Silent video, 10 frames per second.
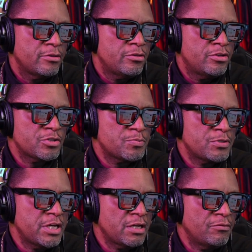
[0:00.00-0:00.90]
This
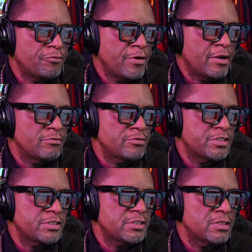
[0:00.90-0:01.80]
particular
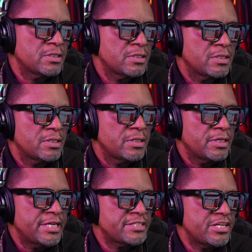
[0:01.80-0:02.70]
fragrance
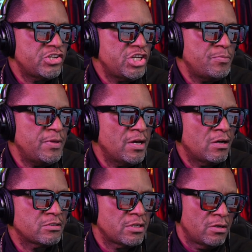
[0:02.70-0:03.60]
is a cheapie
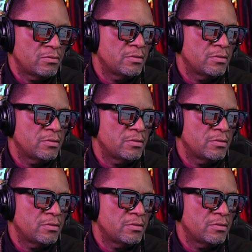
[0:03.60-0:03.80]
also,